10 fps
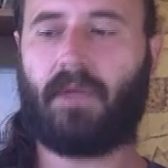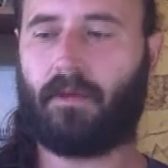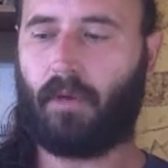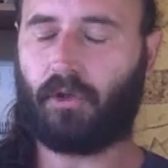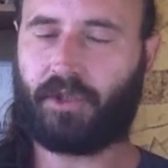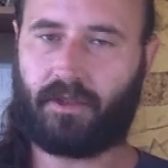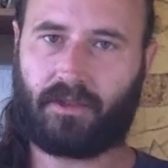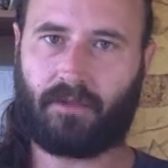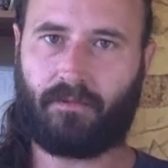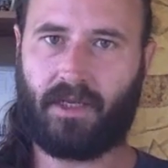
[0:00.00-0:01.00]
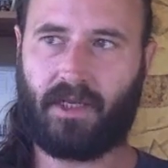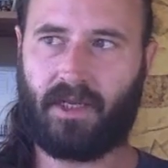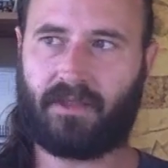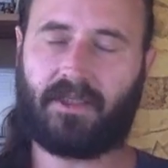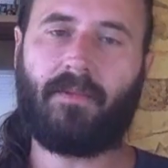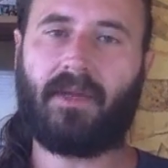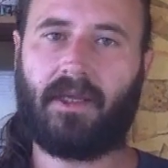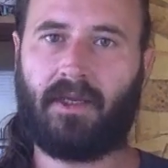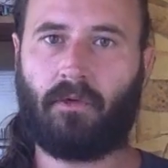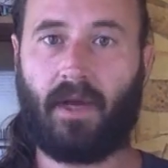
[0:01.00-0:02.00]
emotions to be
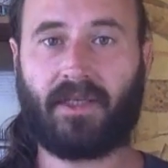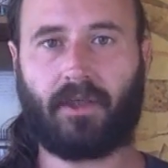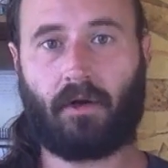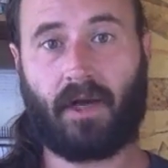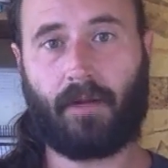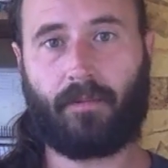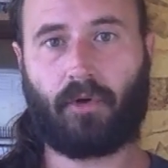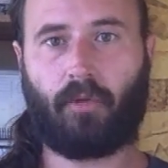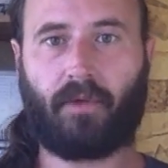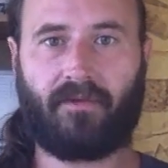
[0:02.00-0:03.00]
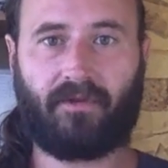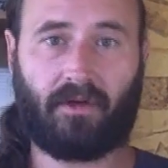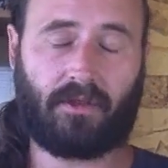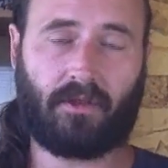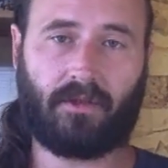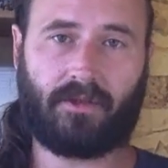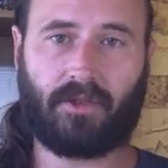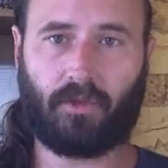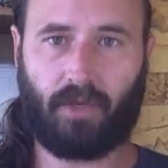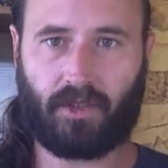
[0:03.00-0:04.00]
exhibited in ways that are not appropriate for a certain
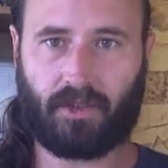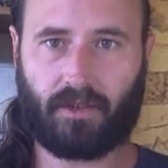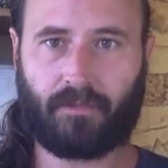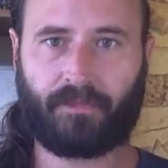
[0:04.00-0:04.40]
situation.